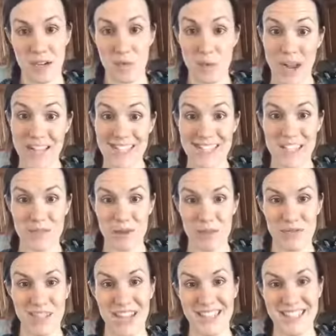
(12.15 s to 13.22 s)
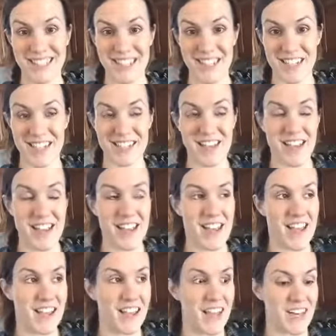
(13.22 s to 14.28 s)
rest and reflect
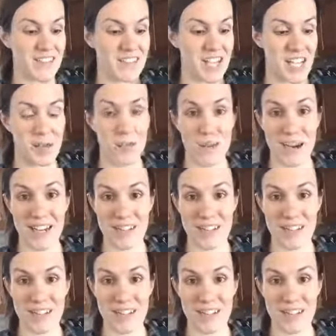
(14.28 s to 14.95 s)
and kind of take a break.